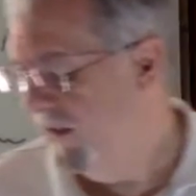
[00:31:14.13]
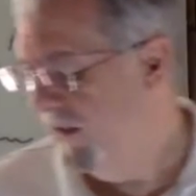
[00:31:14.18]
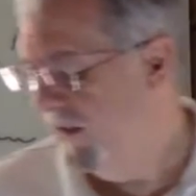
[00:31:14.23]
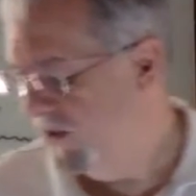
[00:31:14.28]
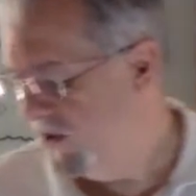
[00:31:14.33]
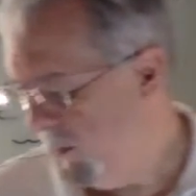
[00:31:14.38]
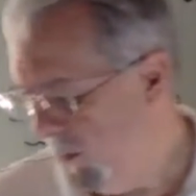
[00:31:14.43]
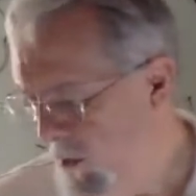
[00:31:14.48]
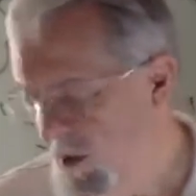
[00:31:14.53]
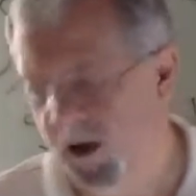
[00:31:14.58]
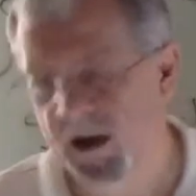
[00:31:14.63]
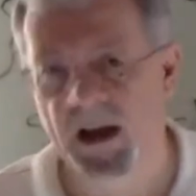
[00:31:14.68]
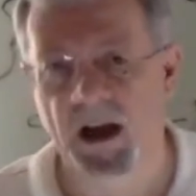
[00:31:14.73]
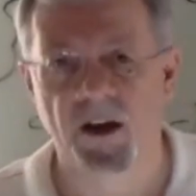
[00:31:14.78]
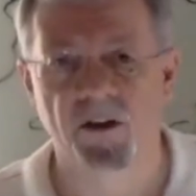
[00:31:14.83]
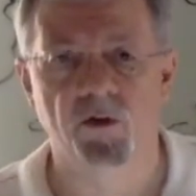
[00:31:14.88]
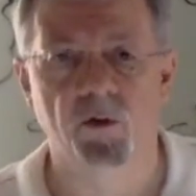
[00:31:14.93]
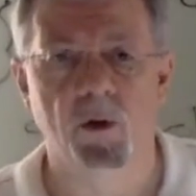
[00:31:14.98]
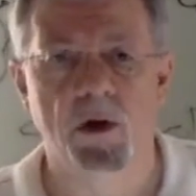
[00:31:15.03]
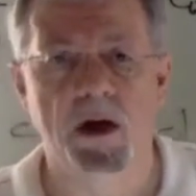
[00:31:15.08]
This morning,
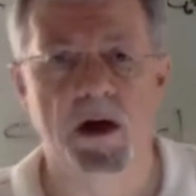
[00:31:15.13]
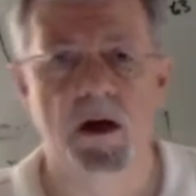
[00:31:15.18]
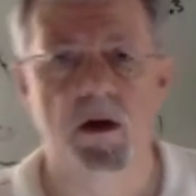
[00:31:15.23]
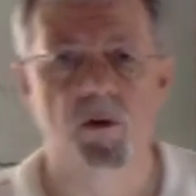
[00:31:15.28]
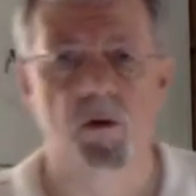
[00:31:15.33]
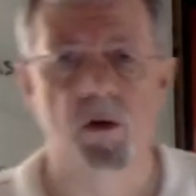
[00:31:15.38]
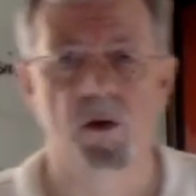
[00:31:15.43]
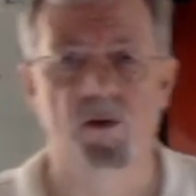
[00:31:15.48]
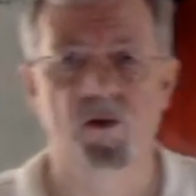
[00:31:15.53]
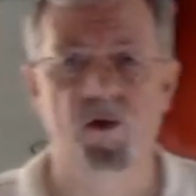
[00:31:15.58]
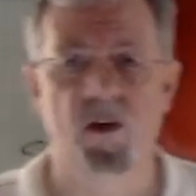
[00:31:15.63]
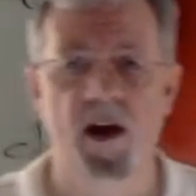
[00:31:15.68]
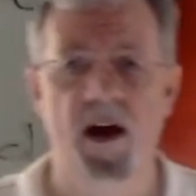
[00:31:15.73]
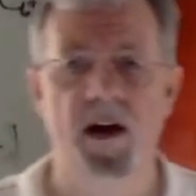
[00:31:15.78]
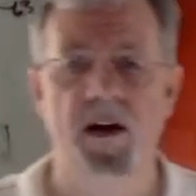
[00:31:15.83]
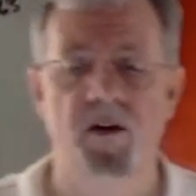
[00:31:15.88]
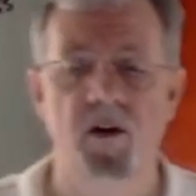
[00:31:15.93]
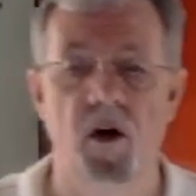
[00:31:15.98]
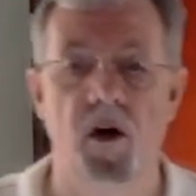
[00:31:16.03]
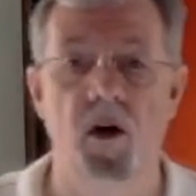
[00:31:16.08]
as we
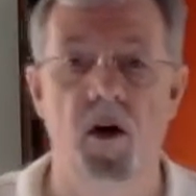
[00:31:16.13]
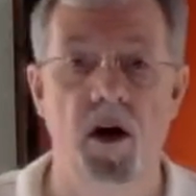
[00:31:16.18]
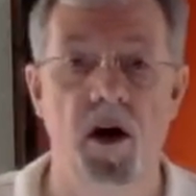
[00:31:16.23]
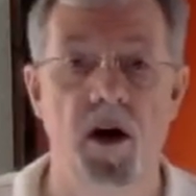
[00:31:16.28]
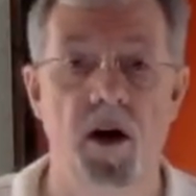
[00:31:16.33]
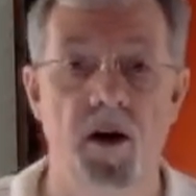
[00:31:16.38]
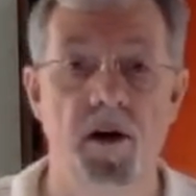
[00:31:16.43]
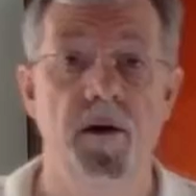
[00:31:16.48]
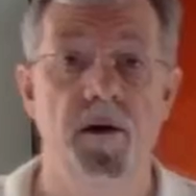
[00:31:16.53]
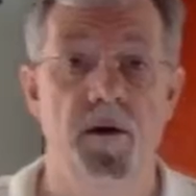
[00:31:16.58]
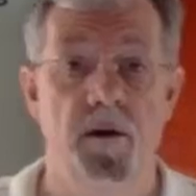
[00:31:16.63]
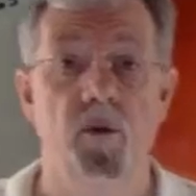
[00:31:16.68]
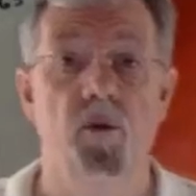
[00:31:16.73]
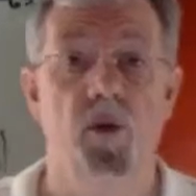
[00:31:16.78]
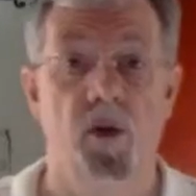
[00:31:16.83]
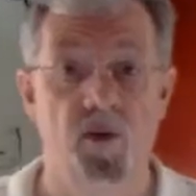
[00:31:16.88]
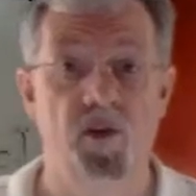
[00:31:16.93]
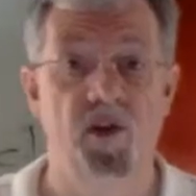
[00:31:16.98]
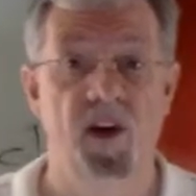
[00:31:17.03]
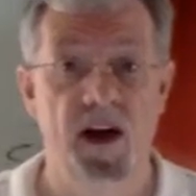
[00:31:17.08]
reflect on
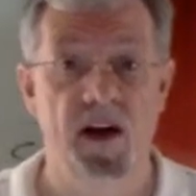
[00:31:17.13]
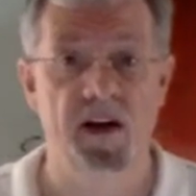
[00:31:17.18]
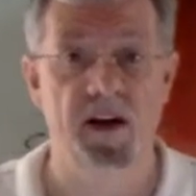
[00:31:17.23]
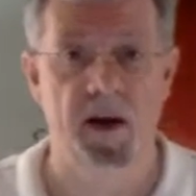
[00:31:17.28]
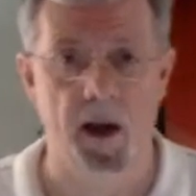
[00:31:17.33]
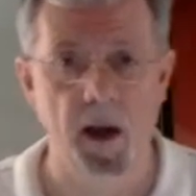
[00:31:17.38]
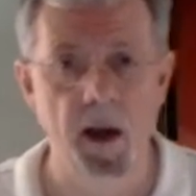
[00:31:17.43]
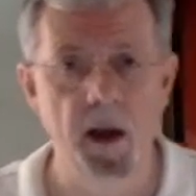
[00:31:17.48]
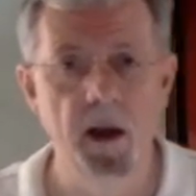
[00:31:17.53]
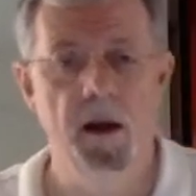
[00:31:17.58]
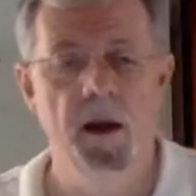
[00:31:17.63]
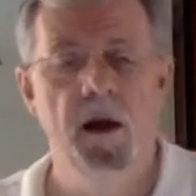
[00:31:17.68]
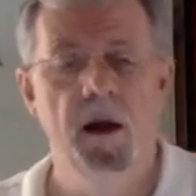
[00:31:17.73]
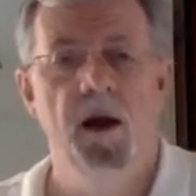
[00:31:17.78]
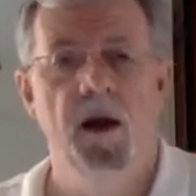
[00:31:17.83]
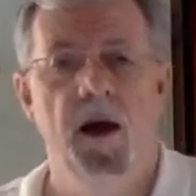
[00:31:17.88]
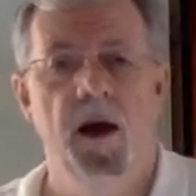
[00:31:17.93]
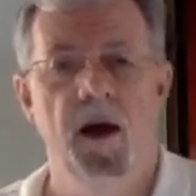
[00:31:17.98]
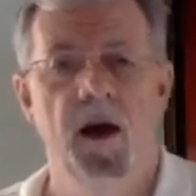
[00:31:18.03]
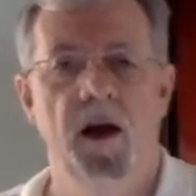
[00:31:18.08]
reflecting,
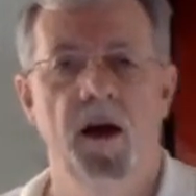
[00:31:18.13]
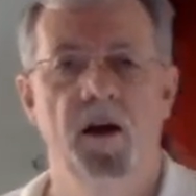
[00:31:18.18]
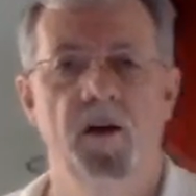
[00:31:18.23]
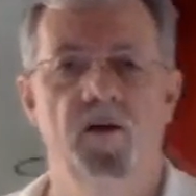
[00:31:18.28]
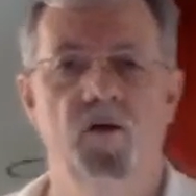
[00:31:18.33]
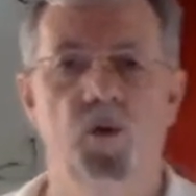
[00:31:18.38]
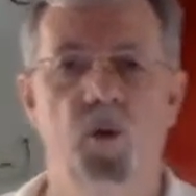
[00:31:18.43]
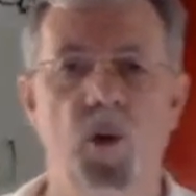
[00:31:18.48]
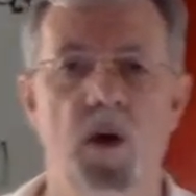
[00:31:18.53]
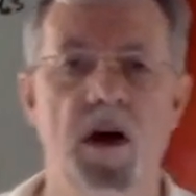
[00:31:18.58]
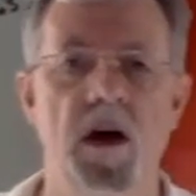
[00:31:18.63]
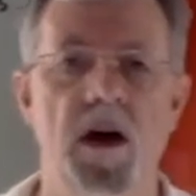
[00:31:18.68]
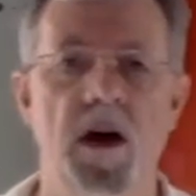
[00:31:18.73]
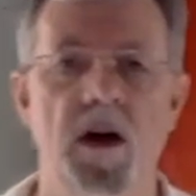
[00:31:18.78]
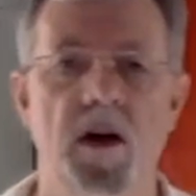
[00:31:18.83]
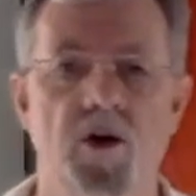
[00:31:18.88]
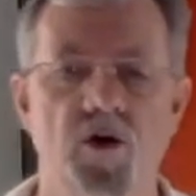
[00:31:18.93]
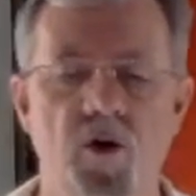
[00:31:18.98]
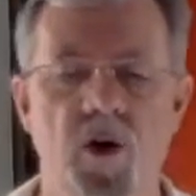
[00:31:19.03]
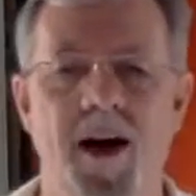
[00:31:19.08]
as
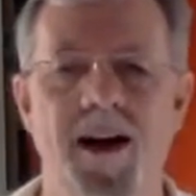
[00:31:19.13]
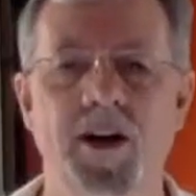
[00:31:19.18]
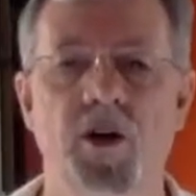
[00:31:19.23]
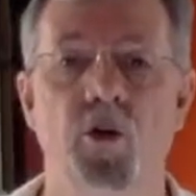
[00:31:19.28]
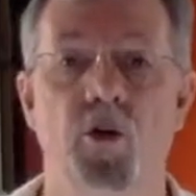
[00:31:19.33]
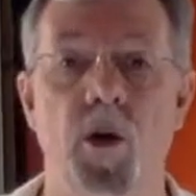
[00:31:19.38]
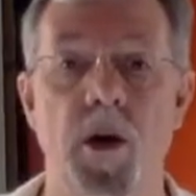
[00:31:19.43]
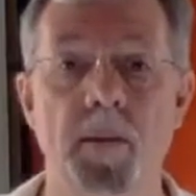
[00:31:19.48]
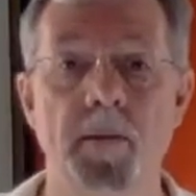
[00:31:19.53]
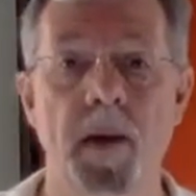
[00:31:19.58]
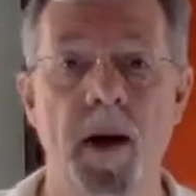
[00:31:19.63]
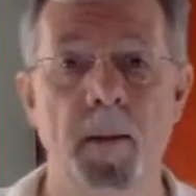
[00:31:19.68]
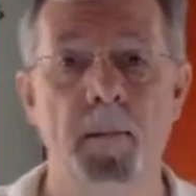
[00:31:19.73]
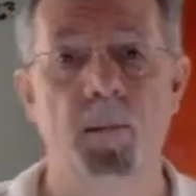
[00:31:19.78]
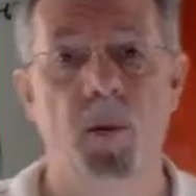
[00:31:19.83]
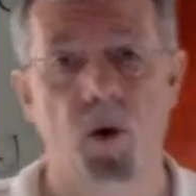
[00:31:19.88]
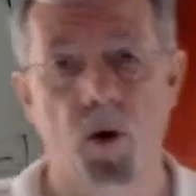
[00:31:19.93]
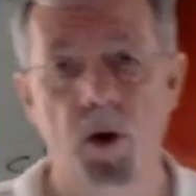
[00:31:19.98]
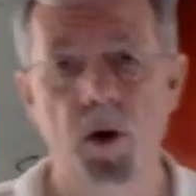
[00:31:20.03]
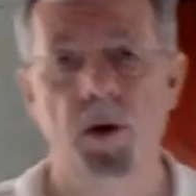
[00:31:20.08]
we try to
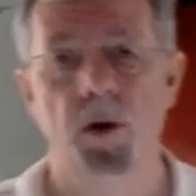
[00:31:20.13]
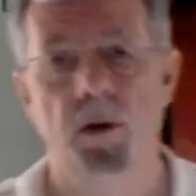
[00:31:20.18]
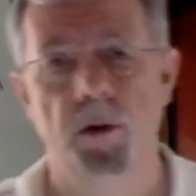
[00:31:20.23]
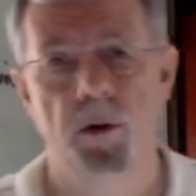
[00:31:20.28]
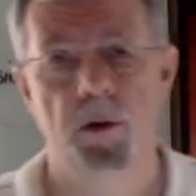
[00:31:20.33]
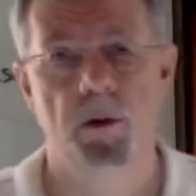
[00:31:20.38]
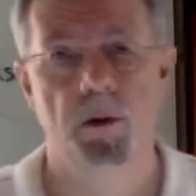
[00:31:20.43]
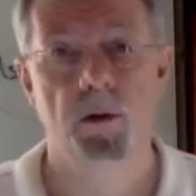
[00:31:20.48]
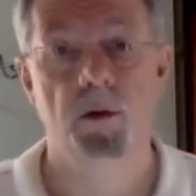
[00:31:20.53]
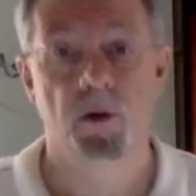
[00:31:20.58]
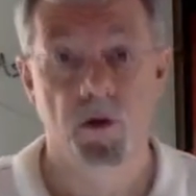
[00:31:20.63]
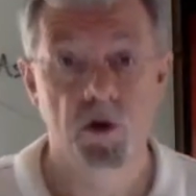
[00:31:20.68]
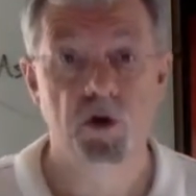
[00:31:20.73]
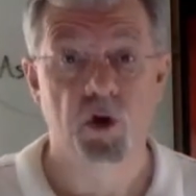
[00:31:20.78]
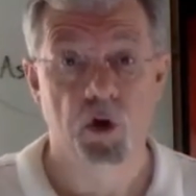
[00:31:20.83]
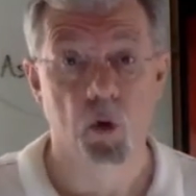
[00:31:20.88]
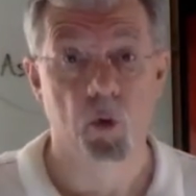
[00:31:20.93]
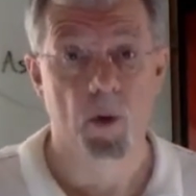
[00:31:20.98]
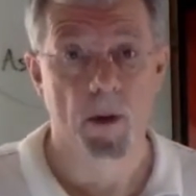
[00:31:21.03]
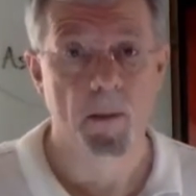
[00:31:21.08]
remember
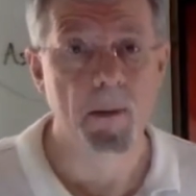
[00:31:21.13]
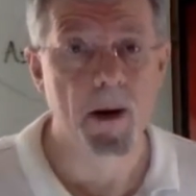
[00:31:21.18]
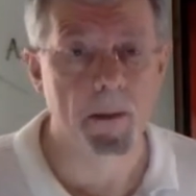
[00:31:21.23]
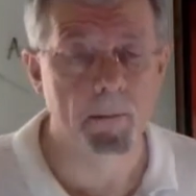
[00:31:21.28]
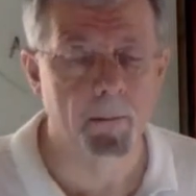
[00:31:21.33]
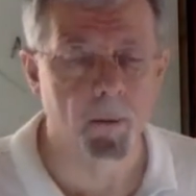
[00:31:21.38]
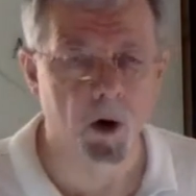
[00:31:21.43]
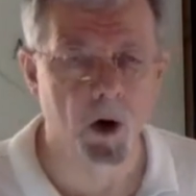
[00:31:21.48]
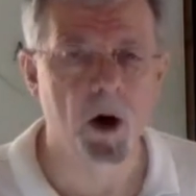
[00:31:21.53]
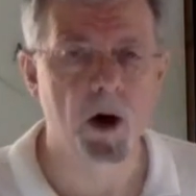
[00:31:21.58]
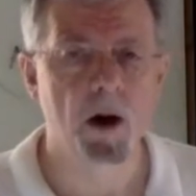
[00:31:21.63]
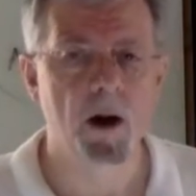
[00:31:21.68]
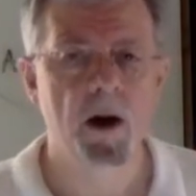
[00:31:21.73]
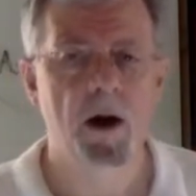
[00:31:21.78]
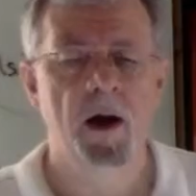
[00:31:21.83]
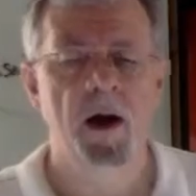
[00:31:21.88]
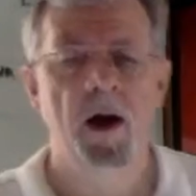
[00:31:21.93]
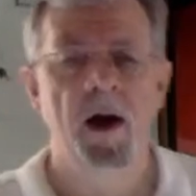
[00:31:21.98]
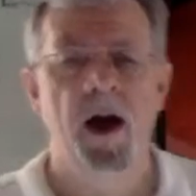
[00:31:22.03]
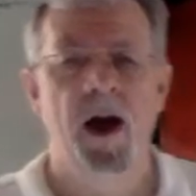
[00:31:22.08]
to remember,
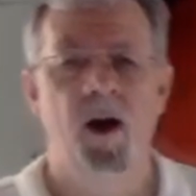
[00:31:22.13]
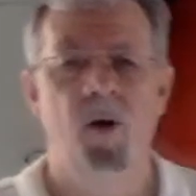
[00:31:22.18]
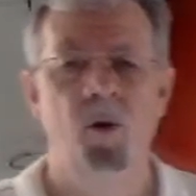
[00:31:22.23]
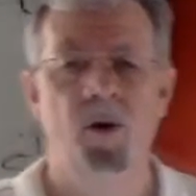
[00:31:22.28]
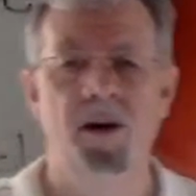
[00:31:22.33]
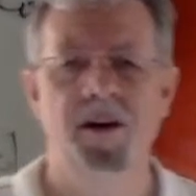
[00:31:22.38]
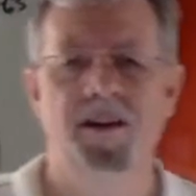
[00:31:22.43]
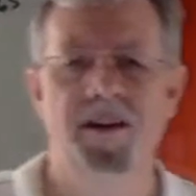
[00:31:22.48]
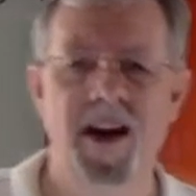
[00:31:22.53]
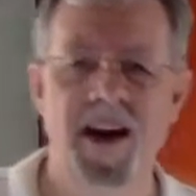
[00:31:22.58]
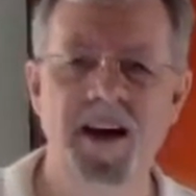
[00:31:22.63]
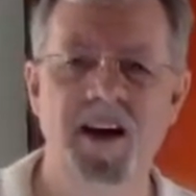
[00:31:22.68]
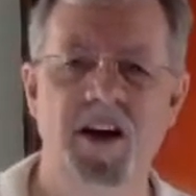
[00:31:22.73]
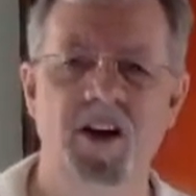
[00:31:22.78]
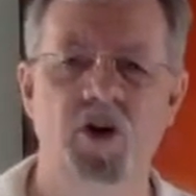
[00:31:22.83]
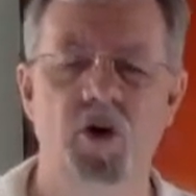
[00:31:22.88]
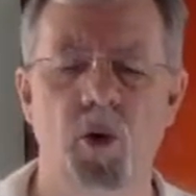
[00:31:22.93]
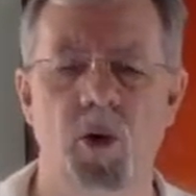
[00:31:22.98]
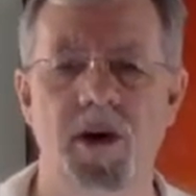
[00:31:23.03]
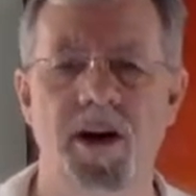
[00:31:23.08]
I want to take
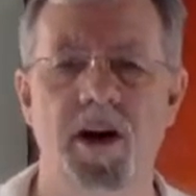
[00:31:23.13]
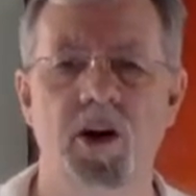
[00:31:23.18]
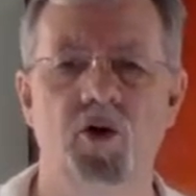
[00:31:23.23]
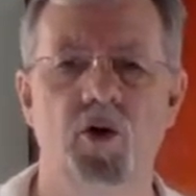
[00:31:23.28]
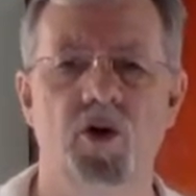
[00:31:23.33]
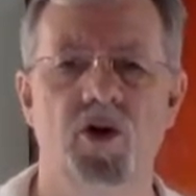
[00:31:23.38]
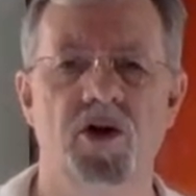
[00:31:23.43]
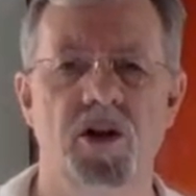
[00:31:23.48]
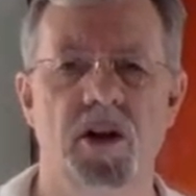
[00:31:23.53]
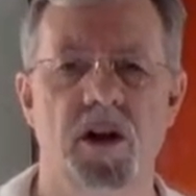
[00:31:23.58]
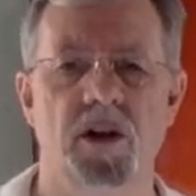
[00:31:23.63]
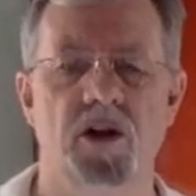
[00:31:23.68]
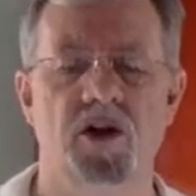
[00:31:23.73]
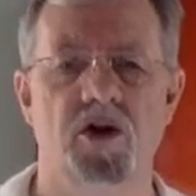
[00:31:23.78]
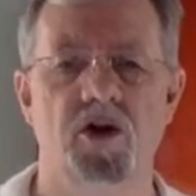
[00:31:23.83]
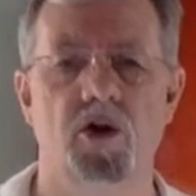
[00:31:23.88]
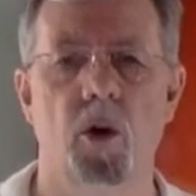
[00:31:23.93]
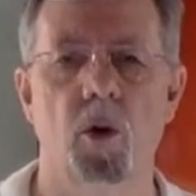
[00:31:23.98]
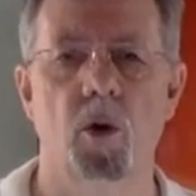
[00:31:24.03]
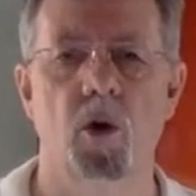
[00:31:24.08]
you to an interesting
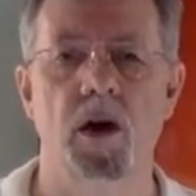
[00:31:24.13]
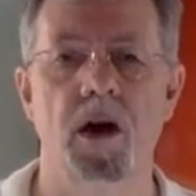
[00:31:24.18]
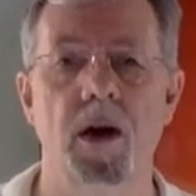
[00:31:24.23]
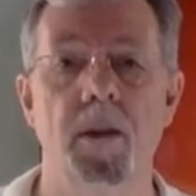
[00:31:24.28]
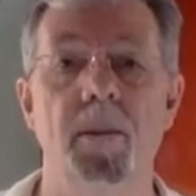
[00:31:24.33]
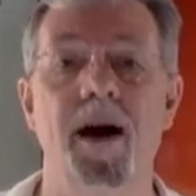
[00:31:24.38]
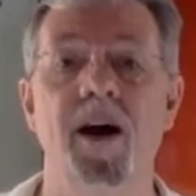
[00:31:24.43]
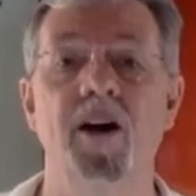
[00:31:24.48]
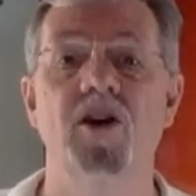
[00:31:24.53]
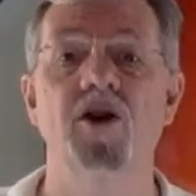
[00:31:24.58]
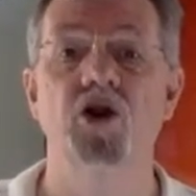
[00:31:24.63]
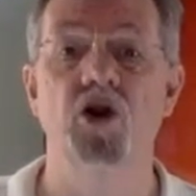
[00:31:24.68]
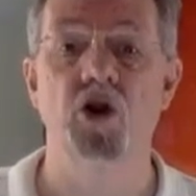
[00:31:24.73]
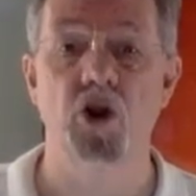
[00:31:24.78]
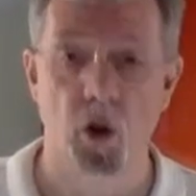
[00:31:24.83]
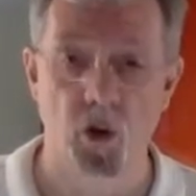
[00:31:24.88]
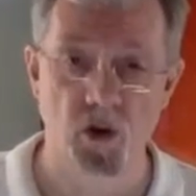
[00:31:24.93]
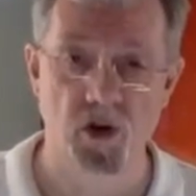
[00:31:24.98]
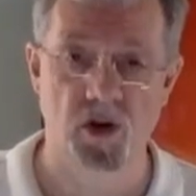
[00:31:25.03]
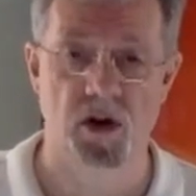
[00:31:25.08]
story about
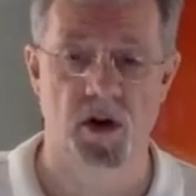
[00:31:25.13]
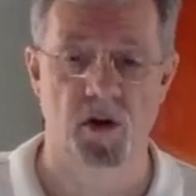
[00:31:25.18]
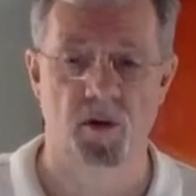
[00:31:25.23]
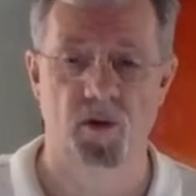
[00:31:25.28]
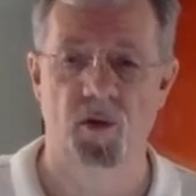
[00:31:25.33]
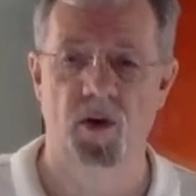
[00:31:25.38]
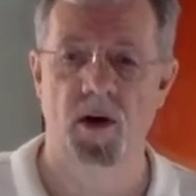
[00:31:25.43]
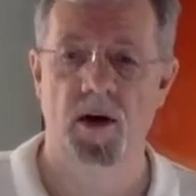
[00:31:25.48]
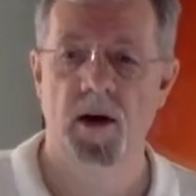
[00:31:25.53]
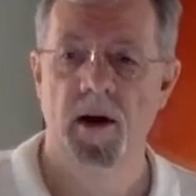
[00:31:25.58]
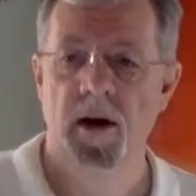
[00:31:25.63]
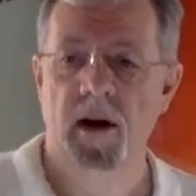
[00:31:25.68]
Joseph.